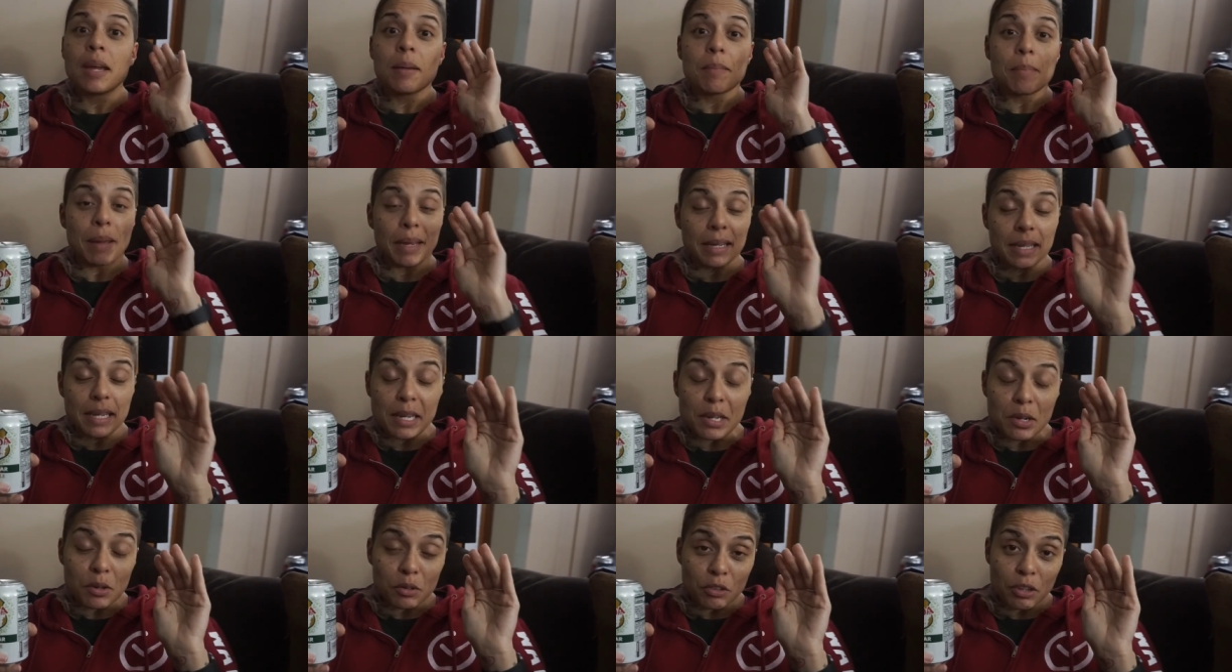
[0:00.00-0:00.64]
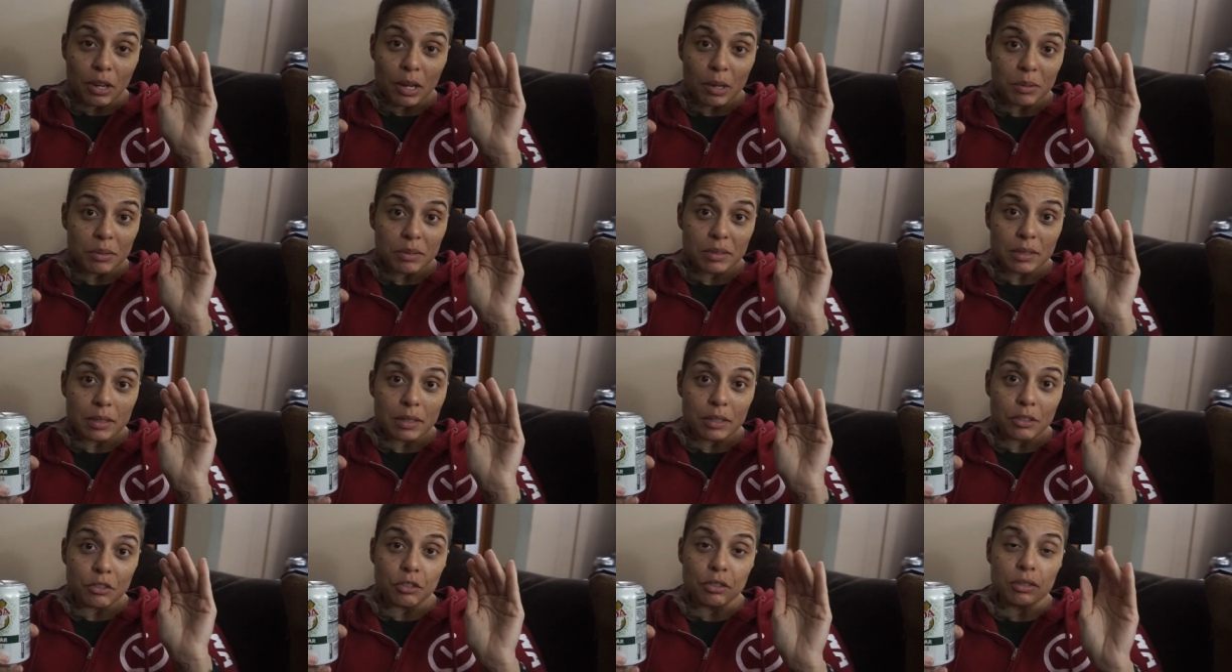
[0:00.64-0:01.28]
My keto chow is
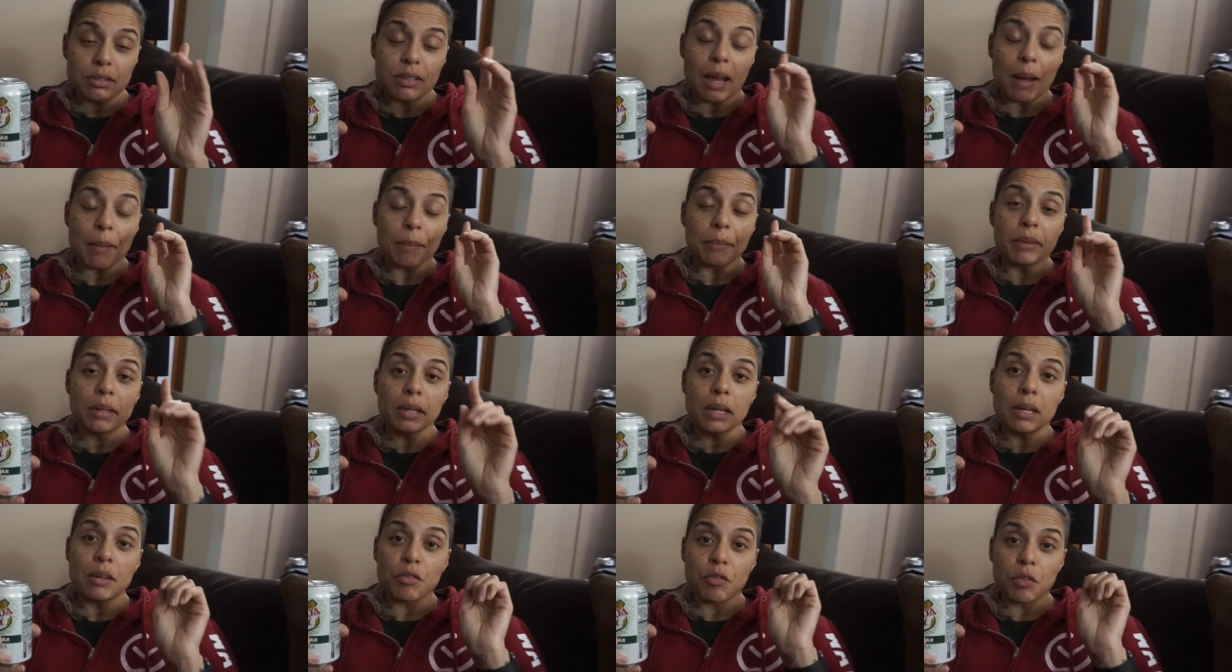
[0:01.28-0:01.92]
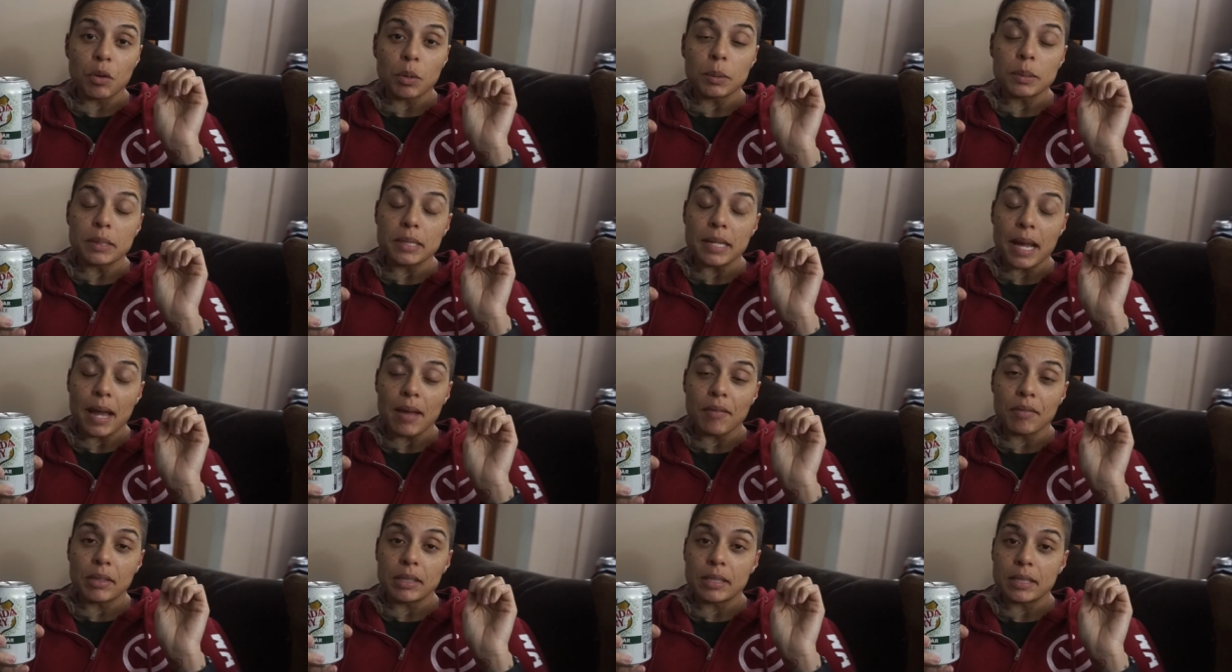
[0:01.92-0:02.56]
delicious. I'm looking forward to
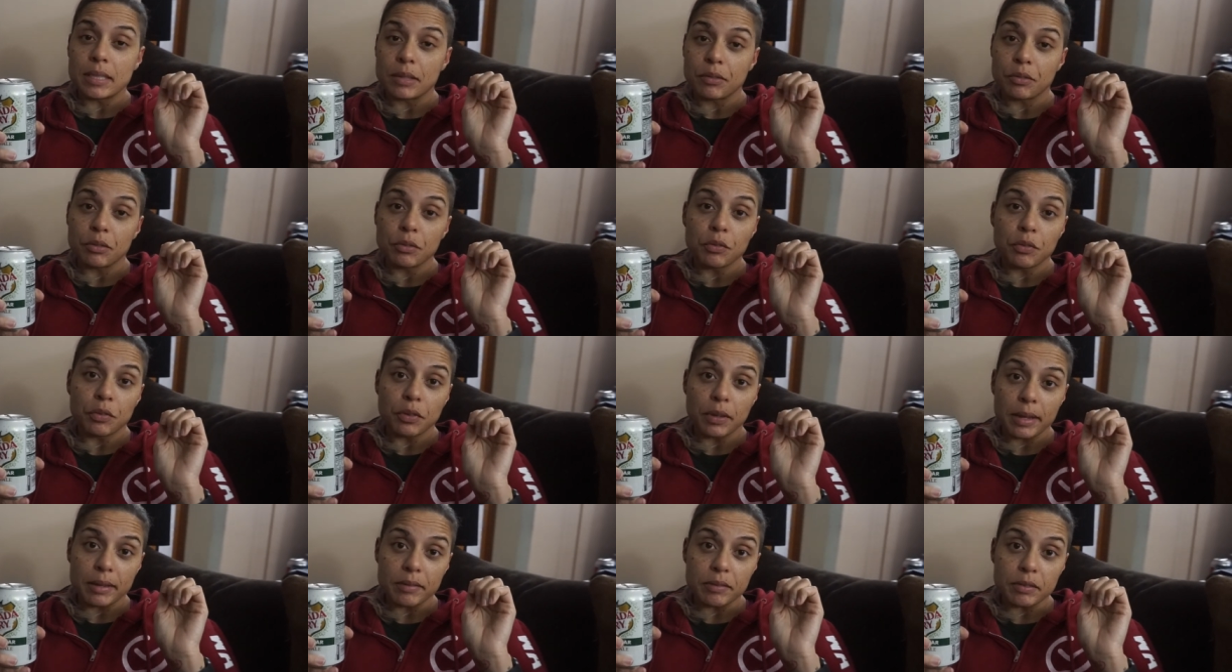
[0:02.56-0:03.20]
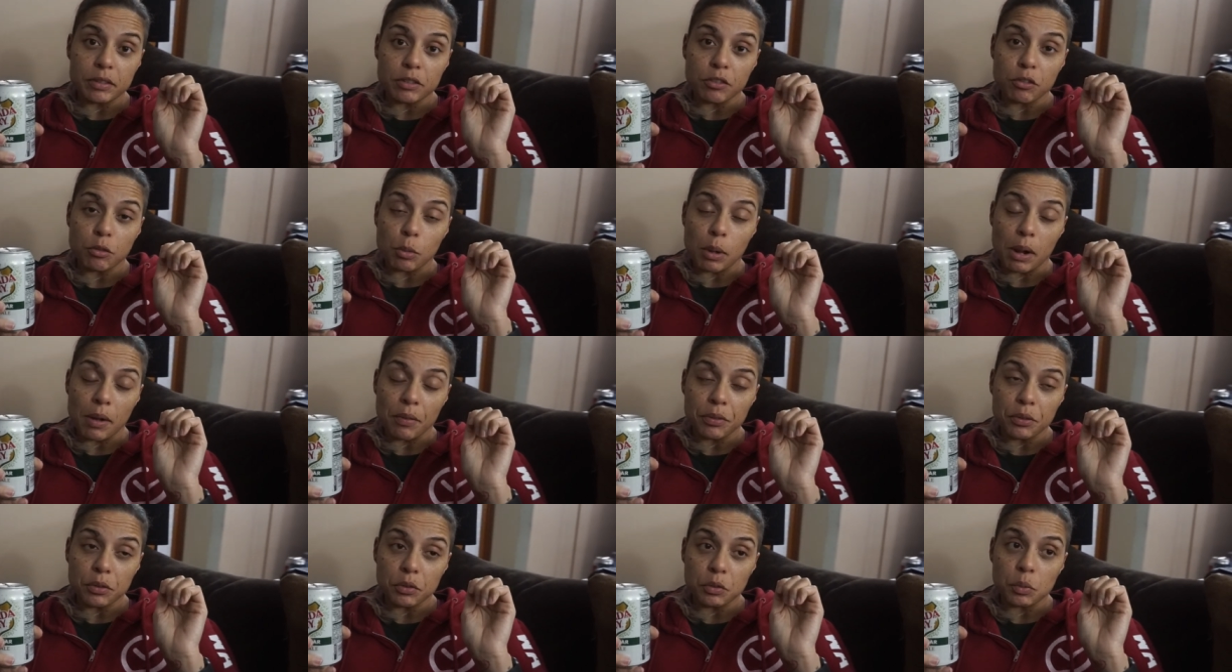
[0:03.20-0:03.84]
having different flavors
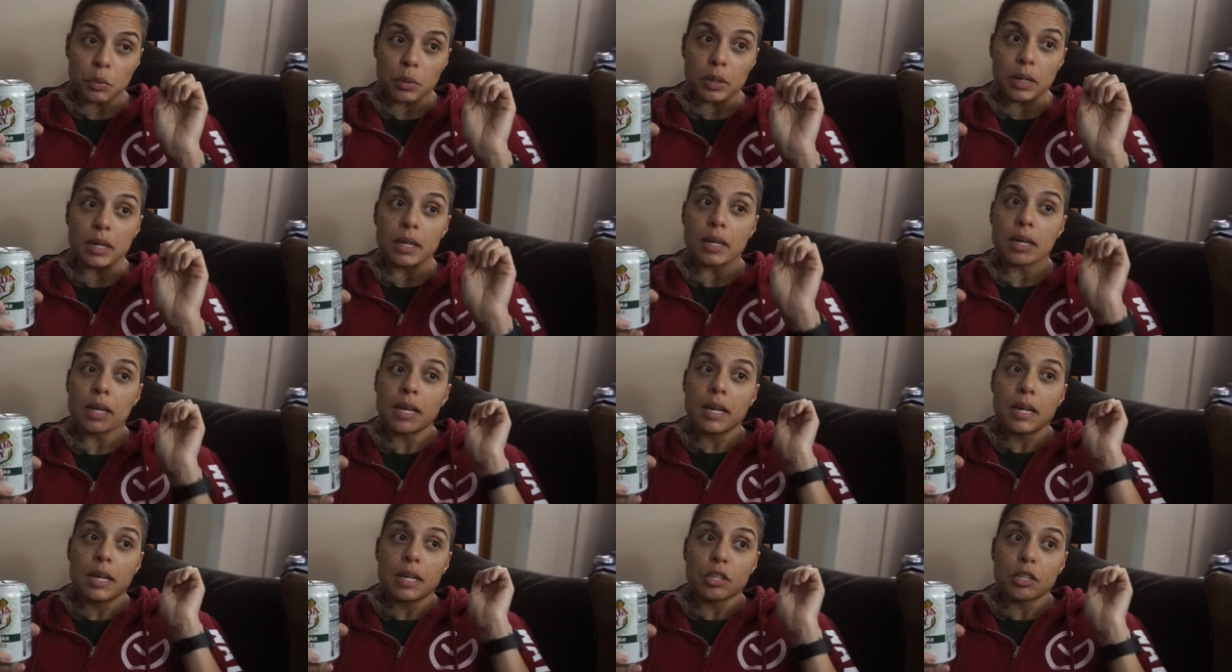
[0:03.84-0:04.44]
throughout this week.